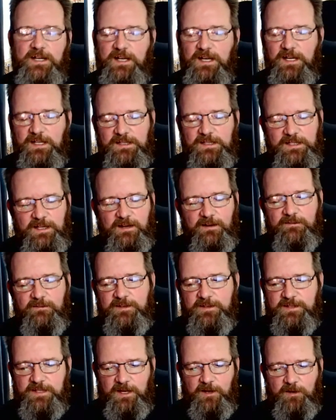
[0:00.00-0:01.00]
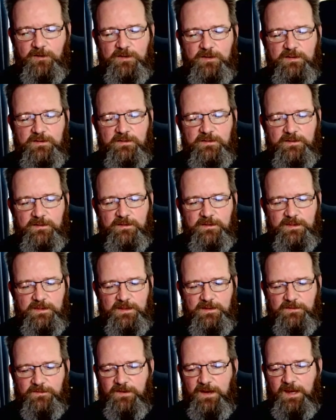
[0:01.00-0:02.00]
I love the sound of
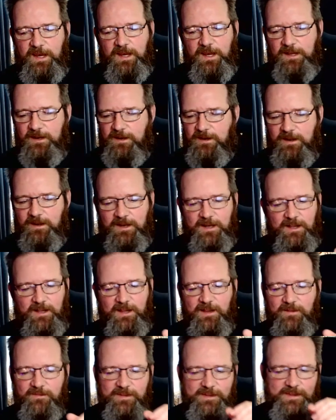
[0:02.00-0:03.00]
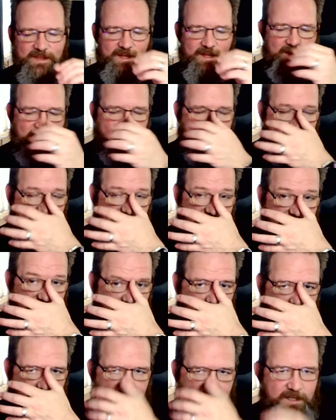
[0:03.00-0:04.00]
the fan. I love the sound that
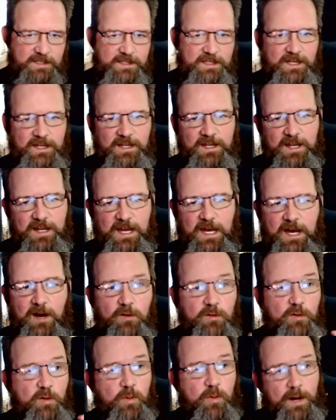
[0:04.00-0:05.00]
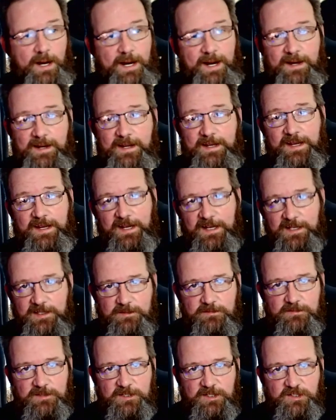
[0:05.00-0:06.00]
it makes. How quiet it
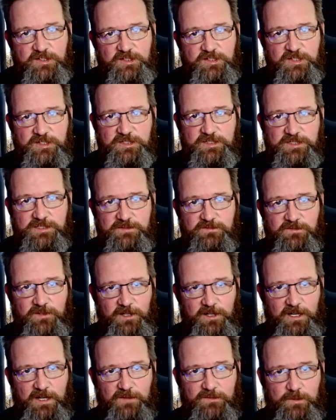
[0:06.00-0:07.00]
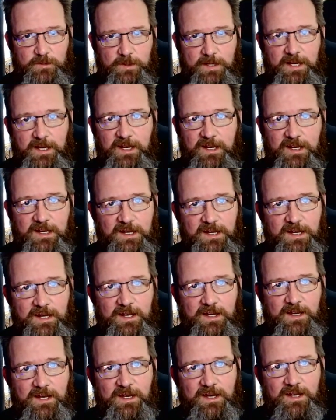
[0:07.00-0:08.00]
gets when it's just far enough away
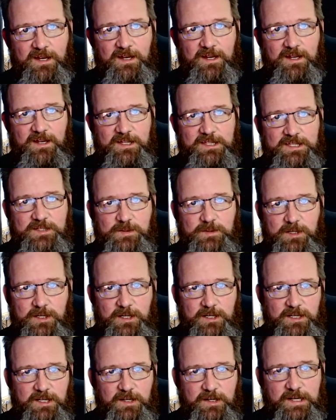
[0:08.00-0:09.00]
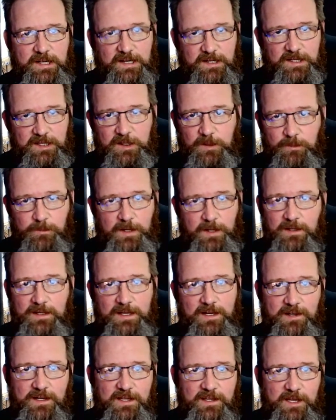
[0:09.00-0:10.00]
to where you can barely
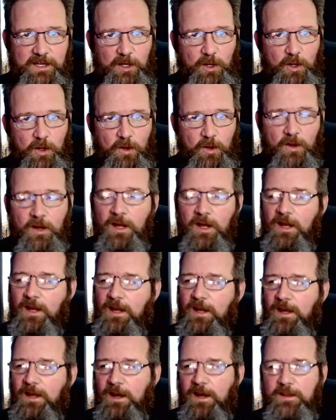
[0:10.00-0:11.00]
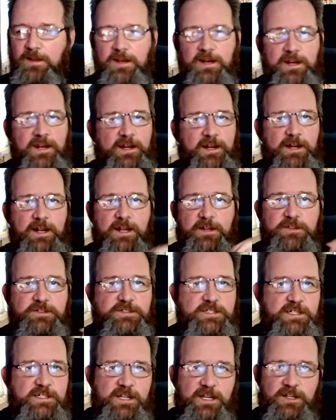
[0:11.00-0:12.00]
hear anything at all, and then in an
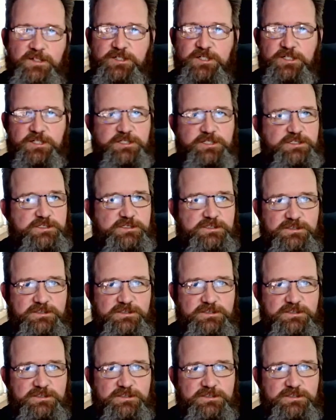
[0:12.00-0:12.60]
instant, it's just